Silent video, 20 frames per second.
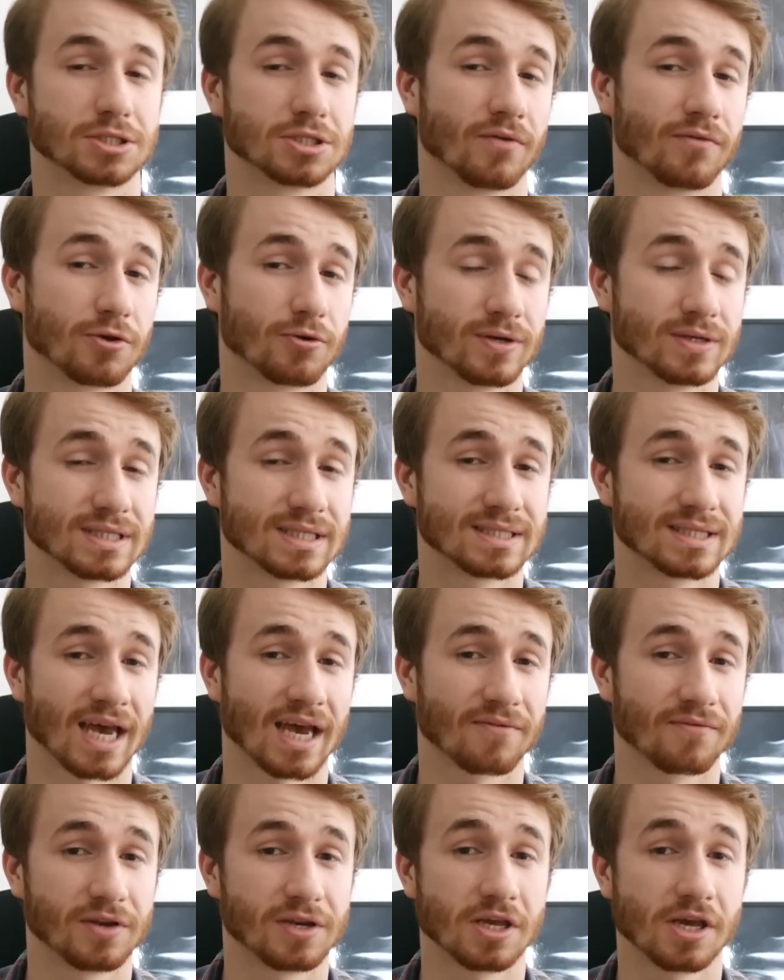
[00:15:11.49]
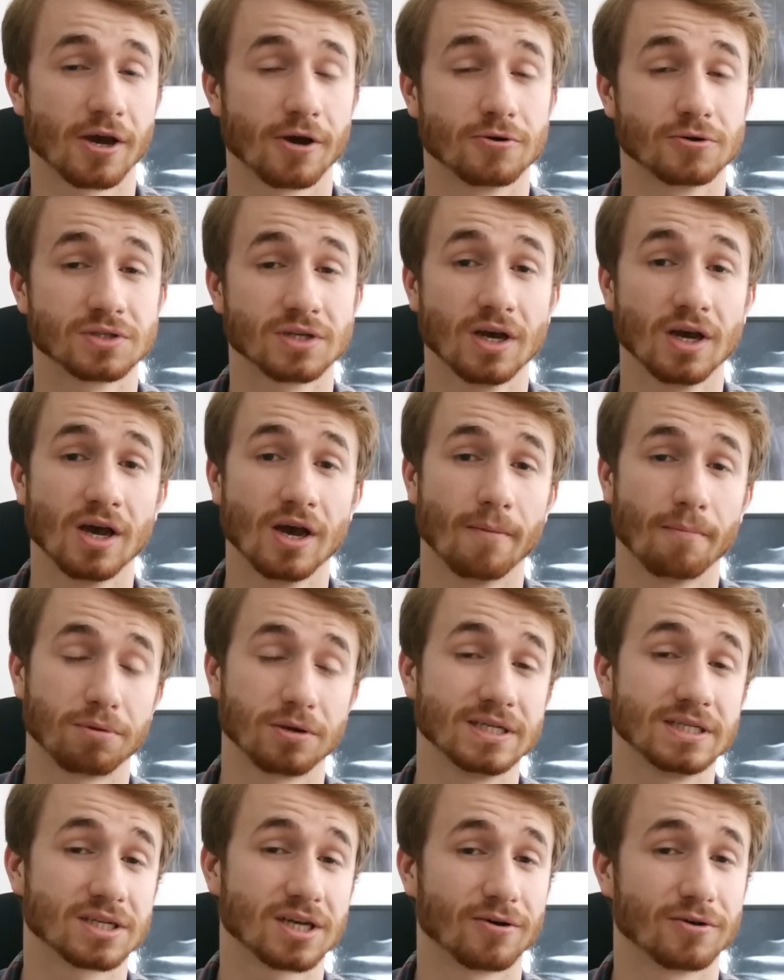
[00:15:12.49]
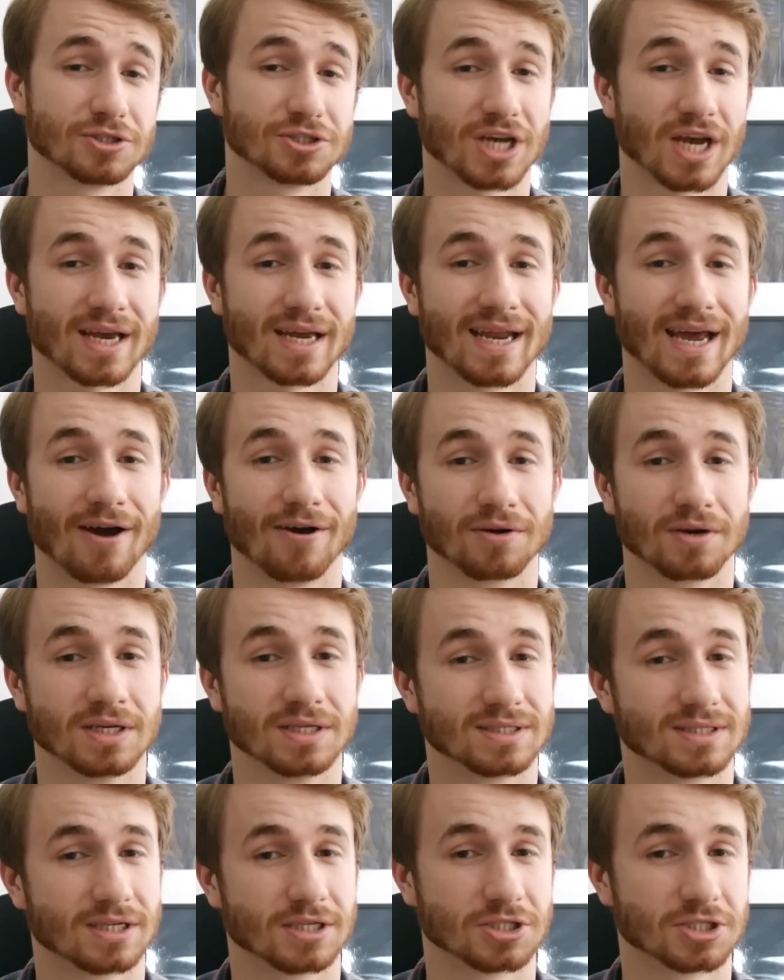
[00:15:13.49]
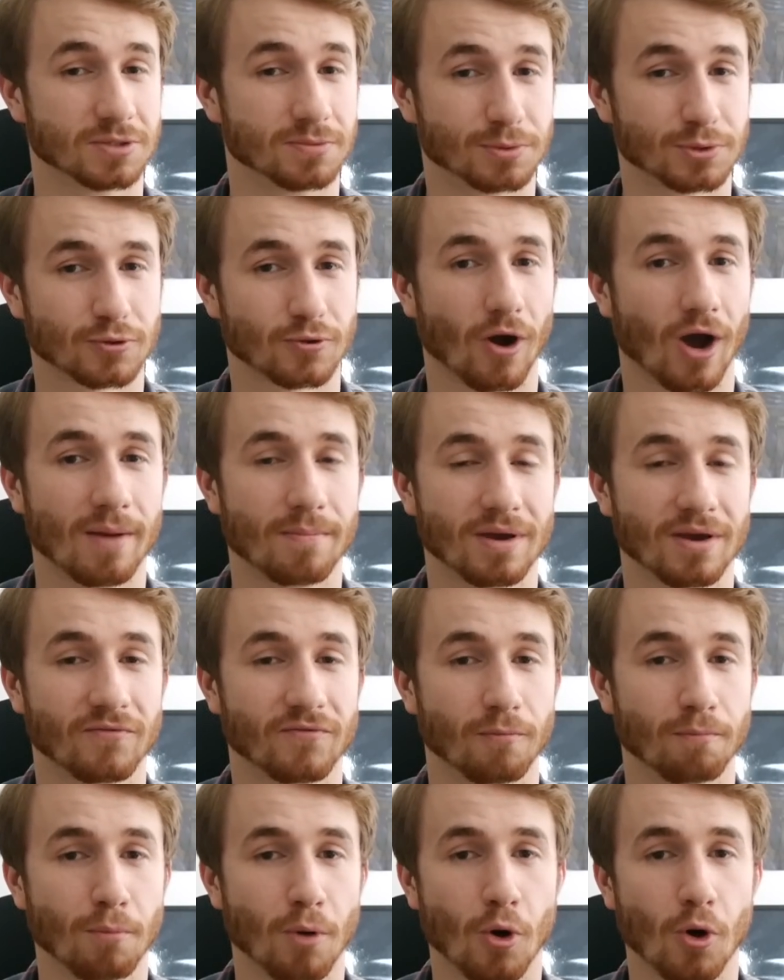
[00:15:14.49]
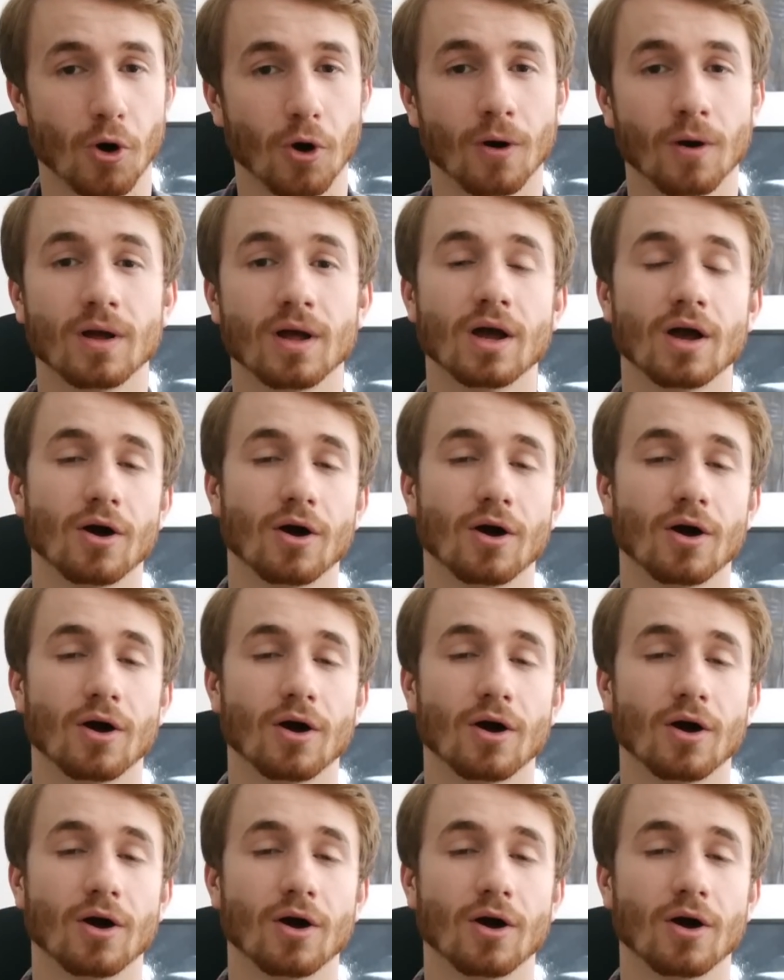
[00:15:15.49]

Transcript: So if you're into tech videos, please go and check it out and consider subscribing for more.